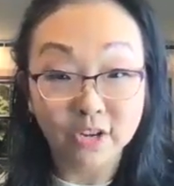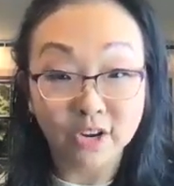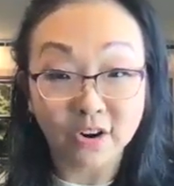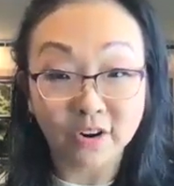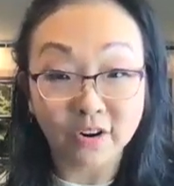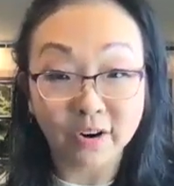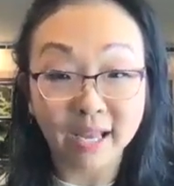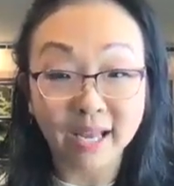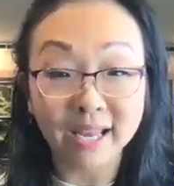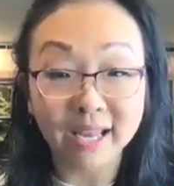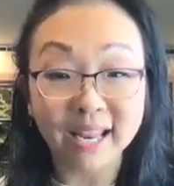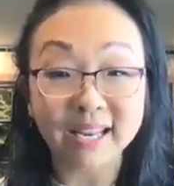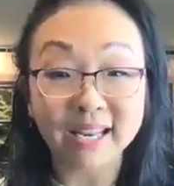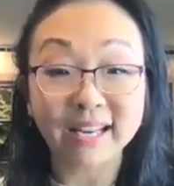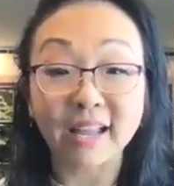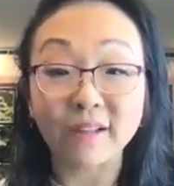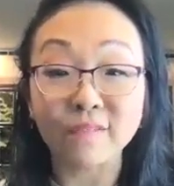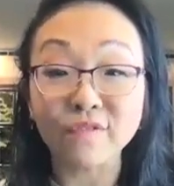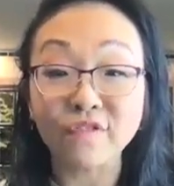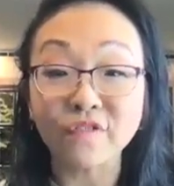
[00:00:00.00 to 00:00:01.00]
All right,
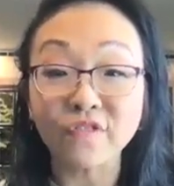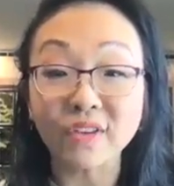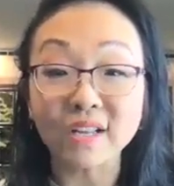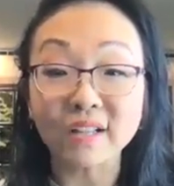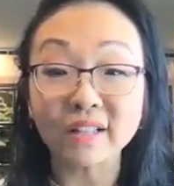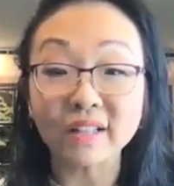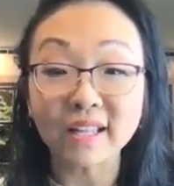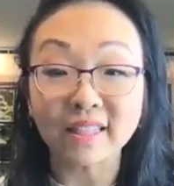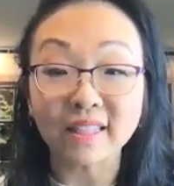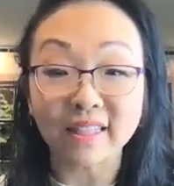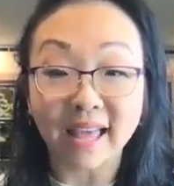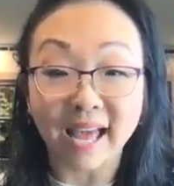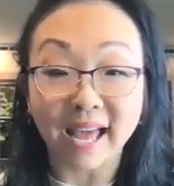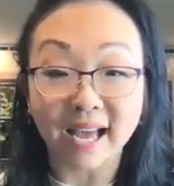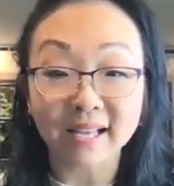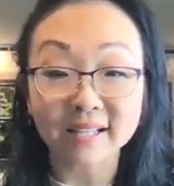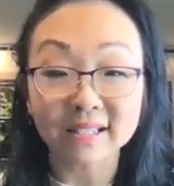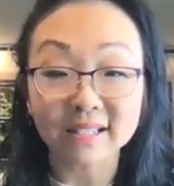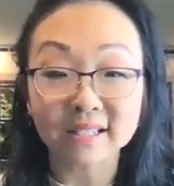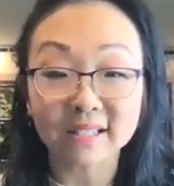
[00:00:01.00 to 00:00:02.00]
and feeling
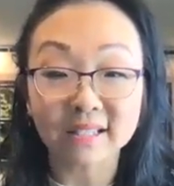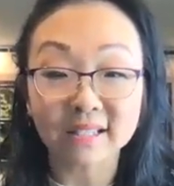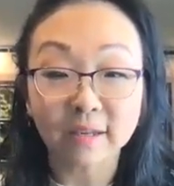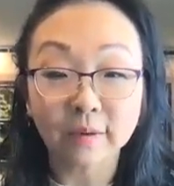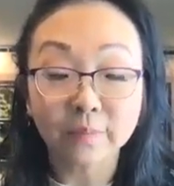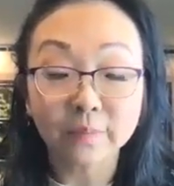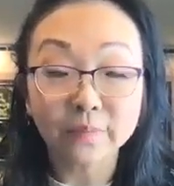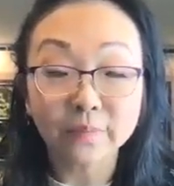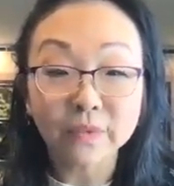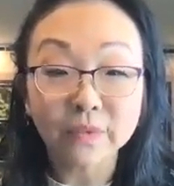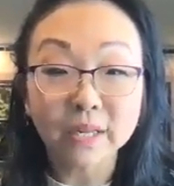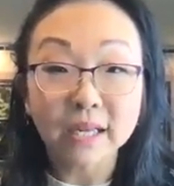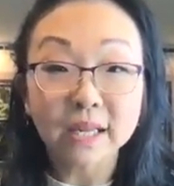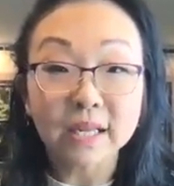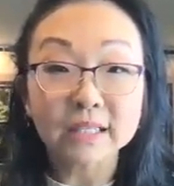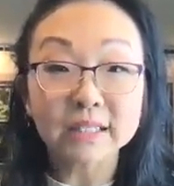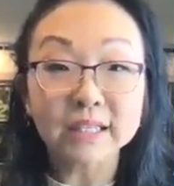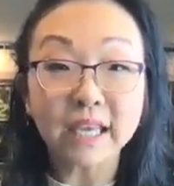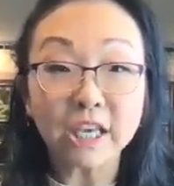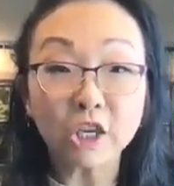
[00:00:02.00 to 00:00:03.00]
that,
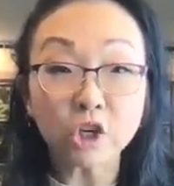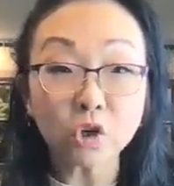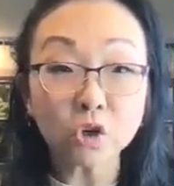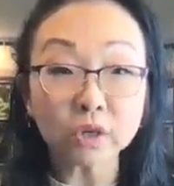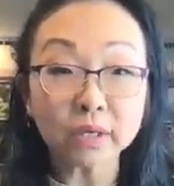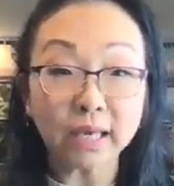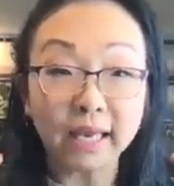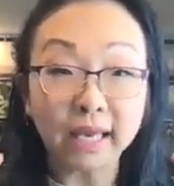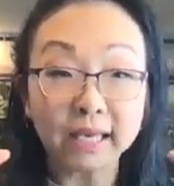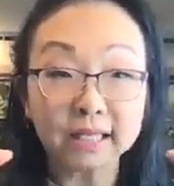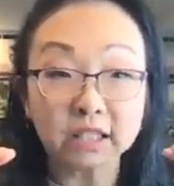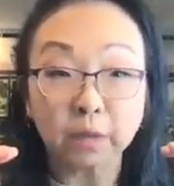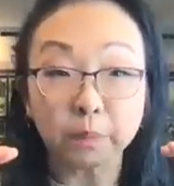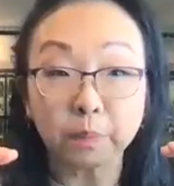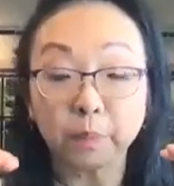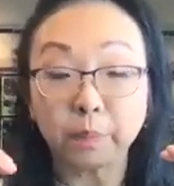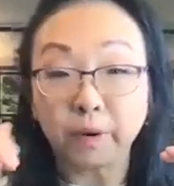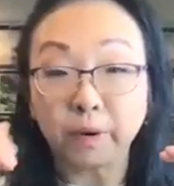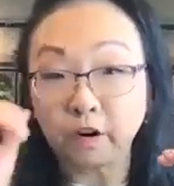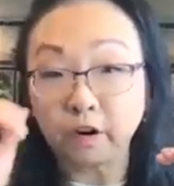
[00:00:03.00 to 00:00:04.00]
take your gaze up
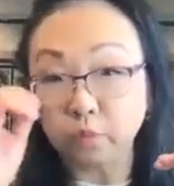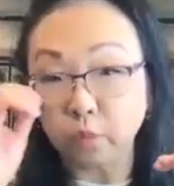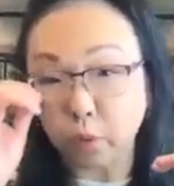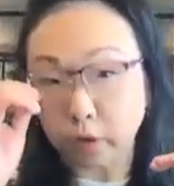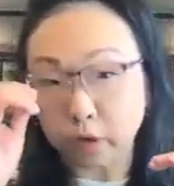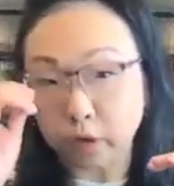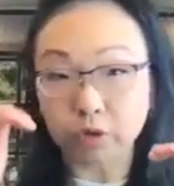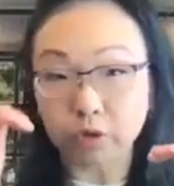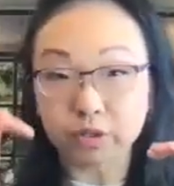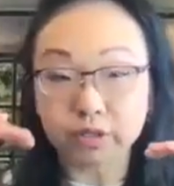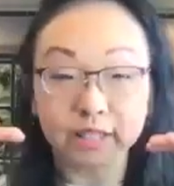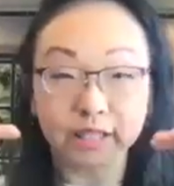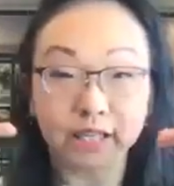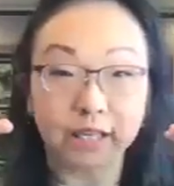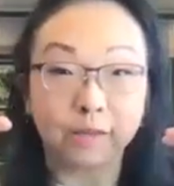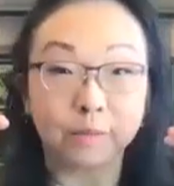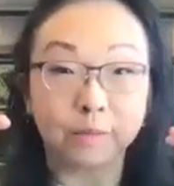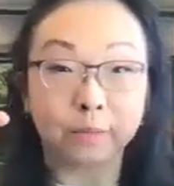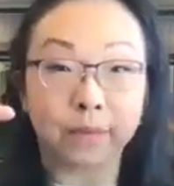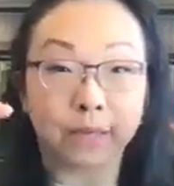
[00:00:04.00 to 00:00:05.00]
above where you're
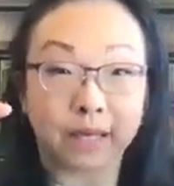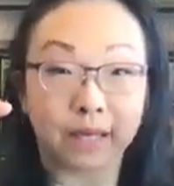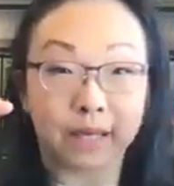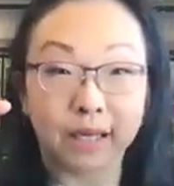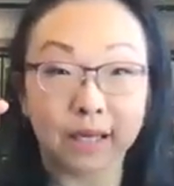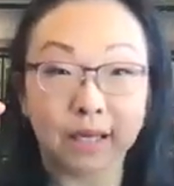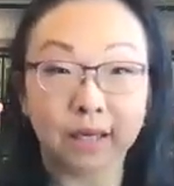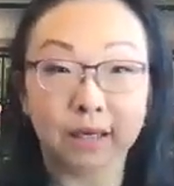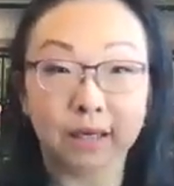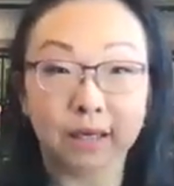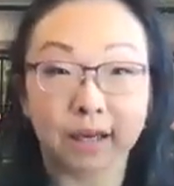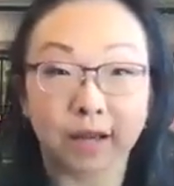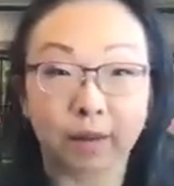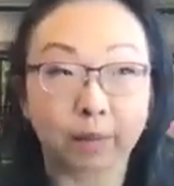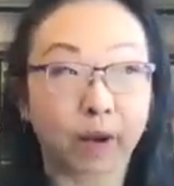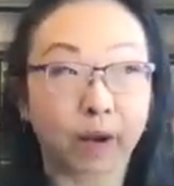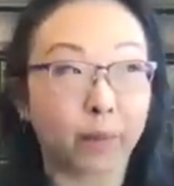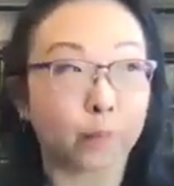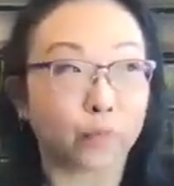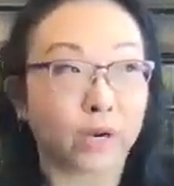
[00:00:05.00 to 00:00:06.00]
seeing me and
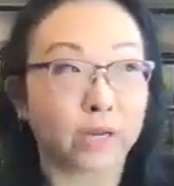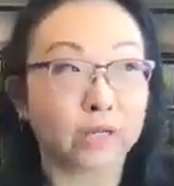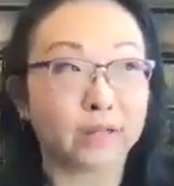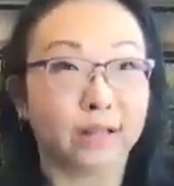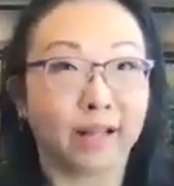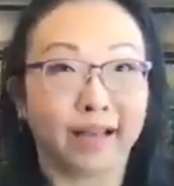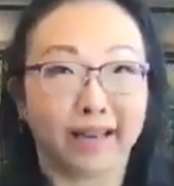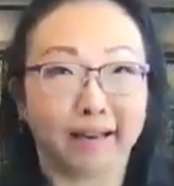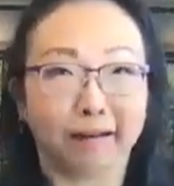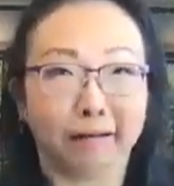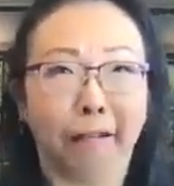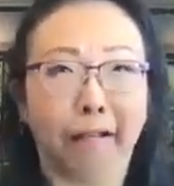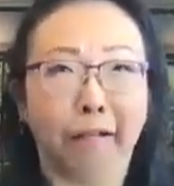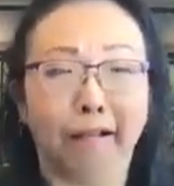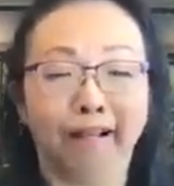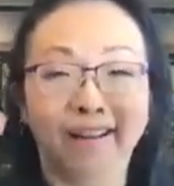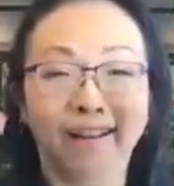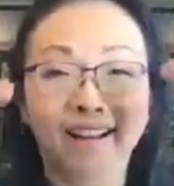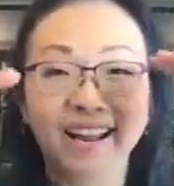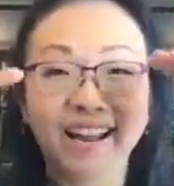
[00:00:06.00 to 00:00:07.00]
my bright light.
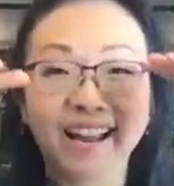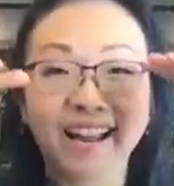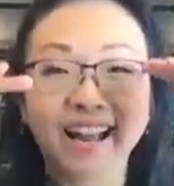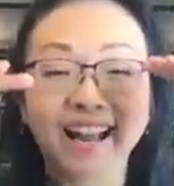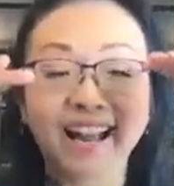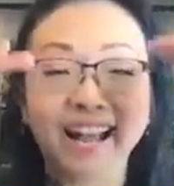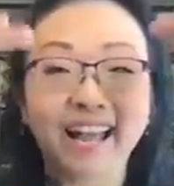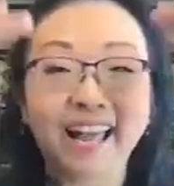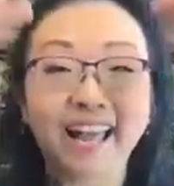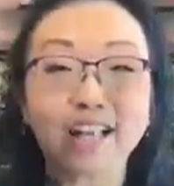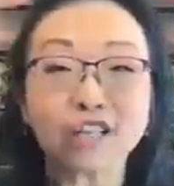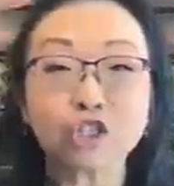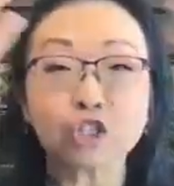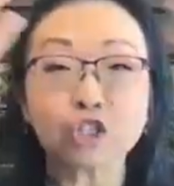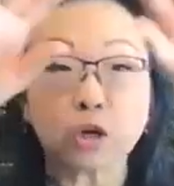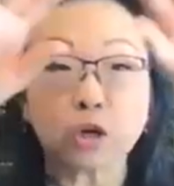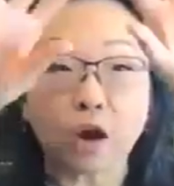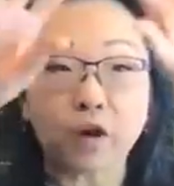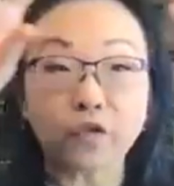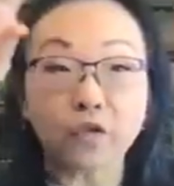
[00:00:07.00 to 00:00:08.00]
And
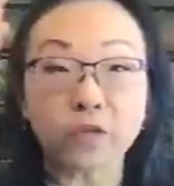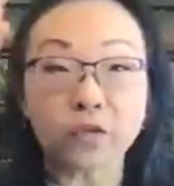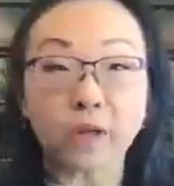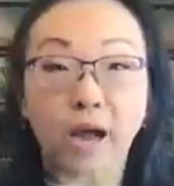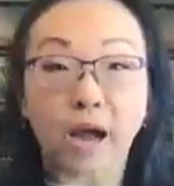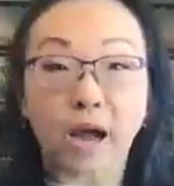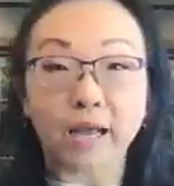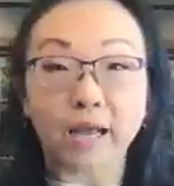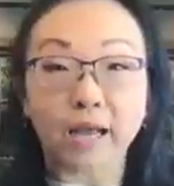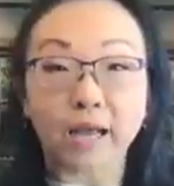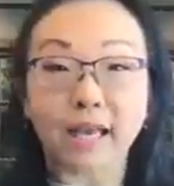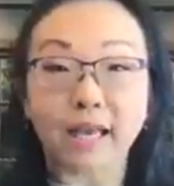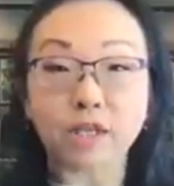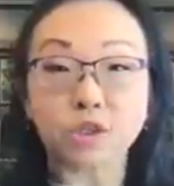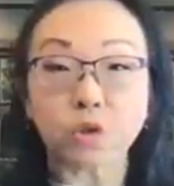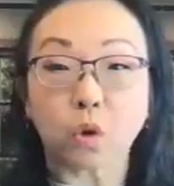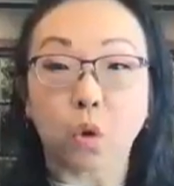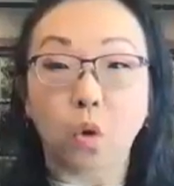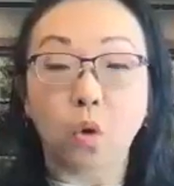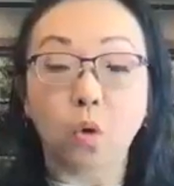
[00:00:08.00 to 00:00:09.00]
soften the eye gaze
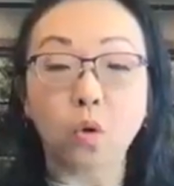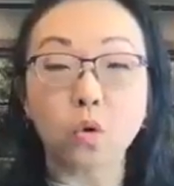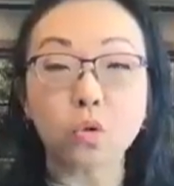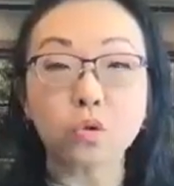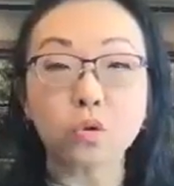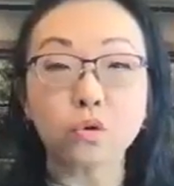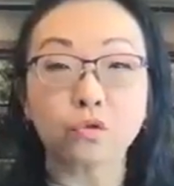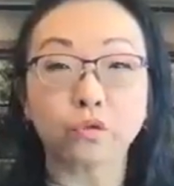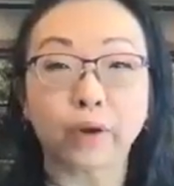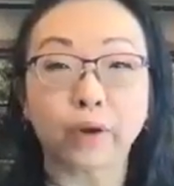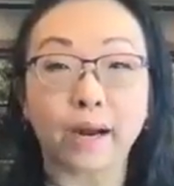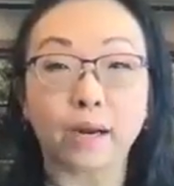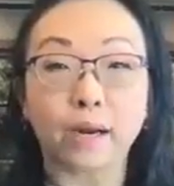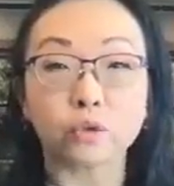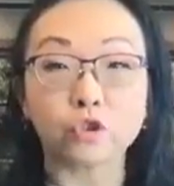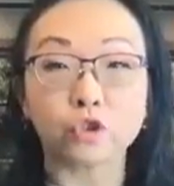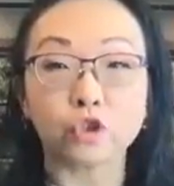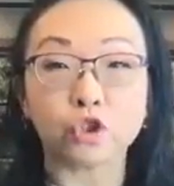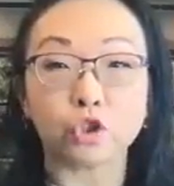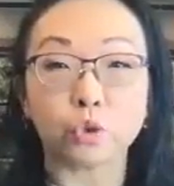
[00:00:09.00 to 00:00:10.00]
all
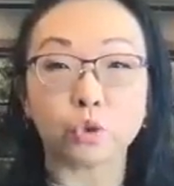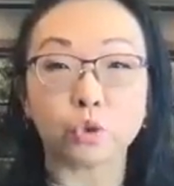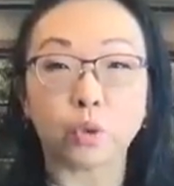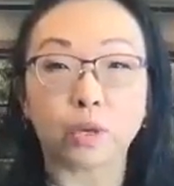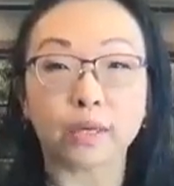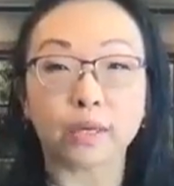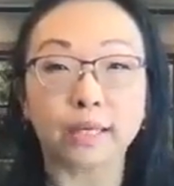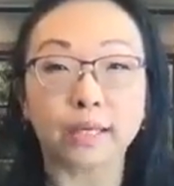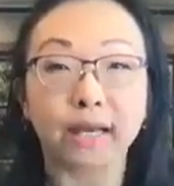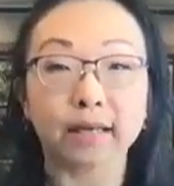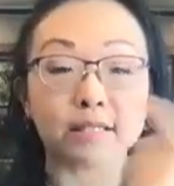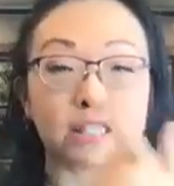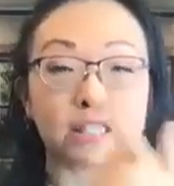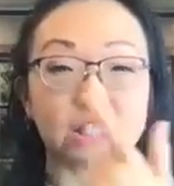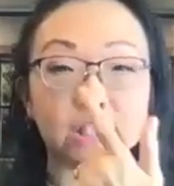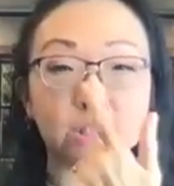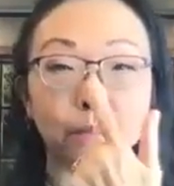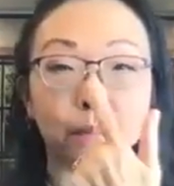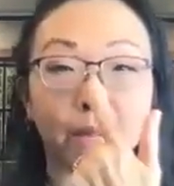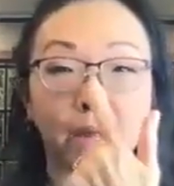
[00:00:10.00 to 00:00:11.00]
around you. Again,
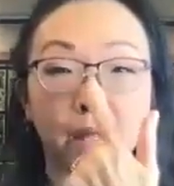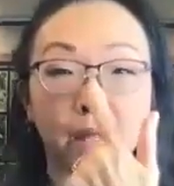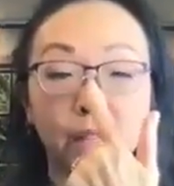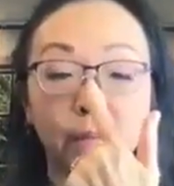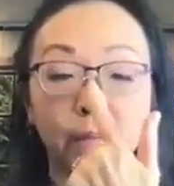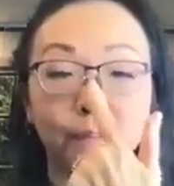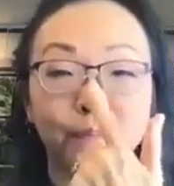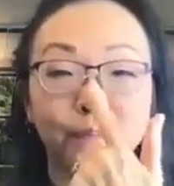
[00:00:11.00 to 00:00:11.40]
smell,